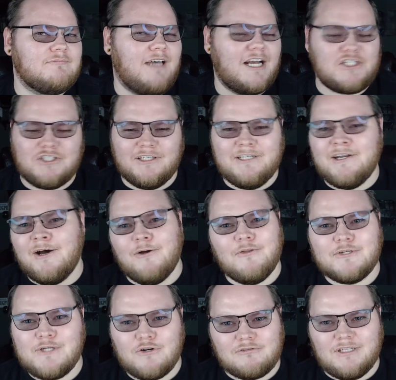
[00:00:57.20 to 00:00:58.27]
Actually, no,
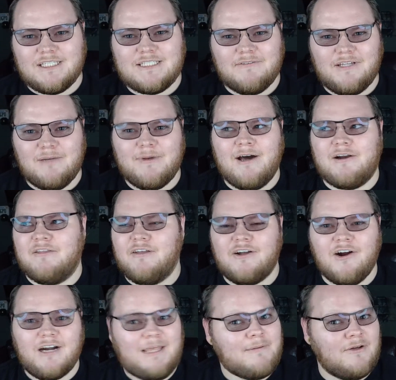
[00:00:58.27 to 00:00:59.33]
there's no relatively about it. The
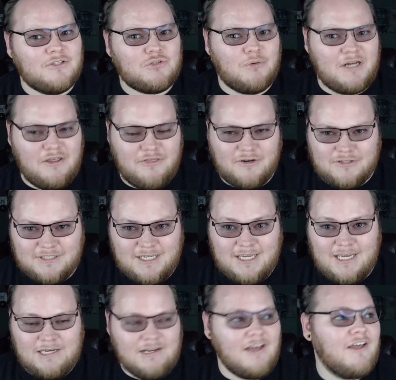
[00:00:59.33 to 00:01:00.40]
card came out in
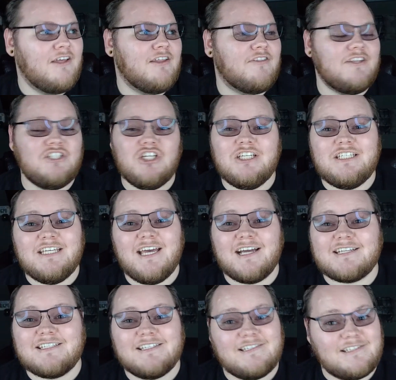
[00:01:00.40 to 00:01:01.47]
2013. The
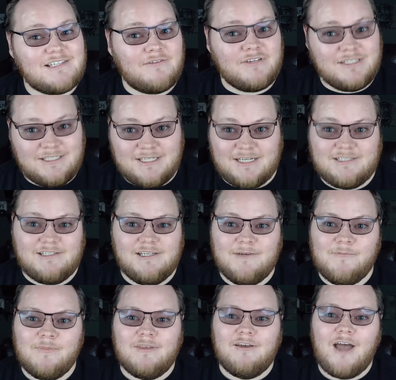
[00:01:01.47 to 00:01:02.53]
GTX
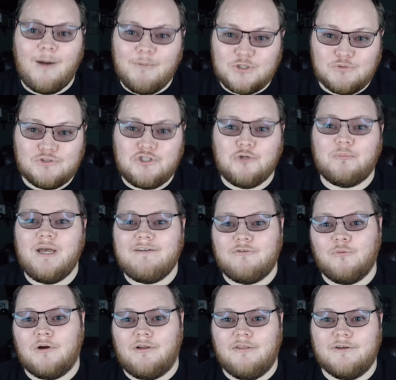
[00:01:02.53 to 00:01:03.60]
760. How much would you pay for
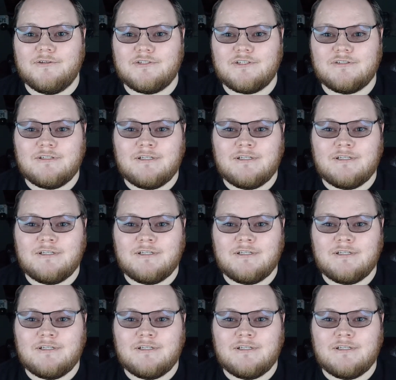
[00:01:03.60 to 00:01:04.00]
one of those?